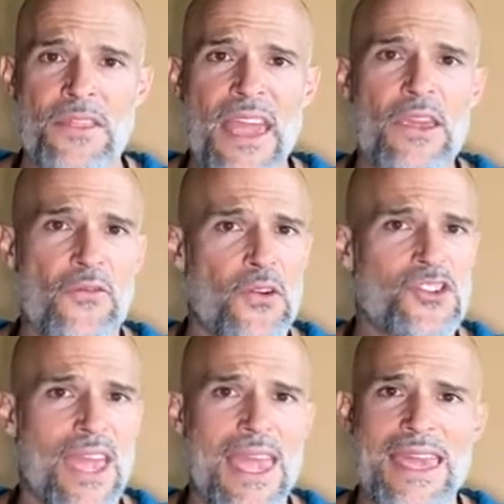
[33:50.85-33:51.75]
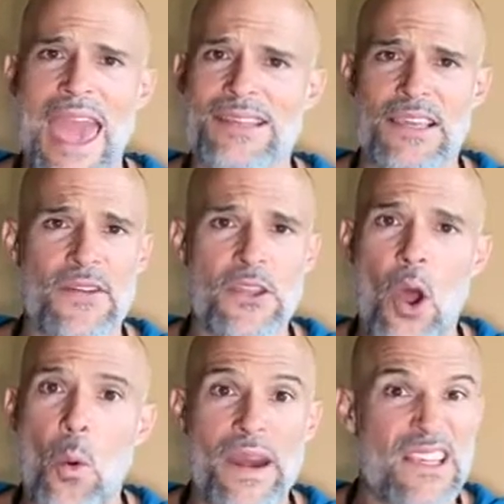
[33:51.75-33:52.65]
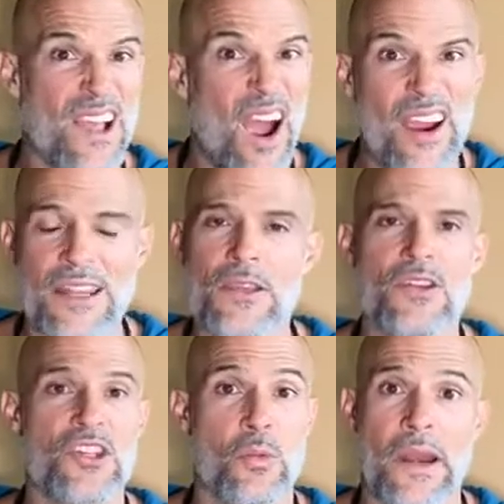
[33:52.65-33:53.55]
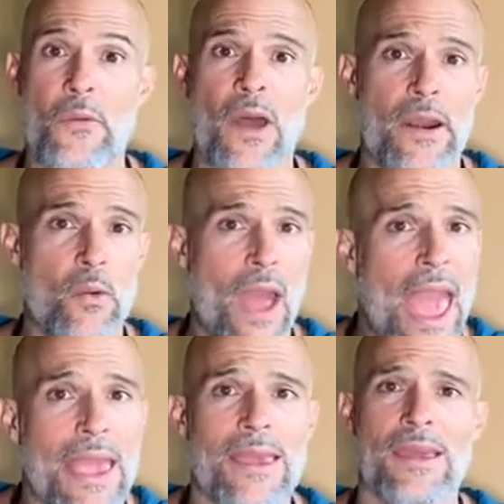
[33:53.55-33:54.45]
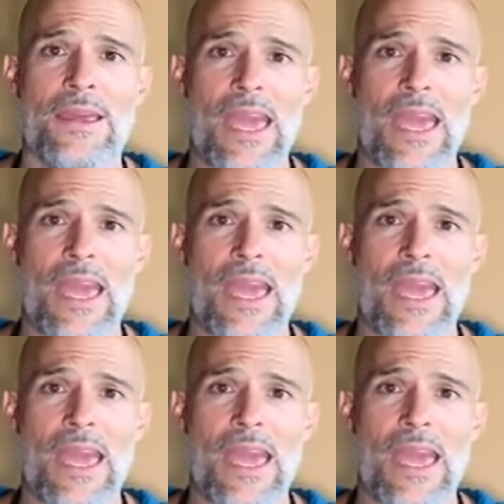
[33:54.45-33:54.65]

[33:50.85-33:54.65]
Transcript: Thank you for saying yes, even though when it's hard and you just want to run away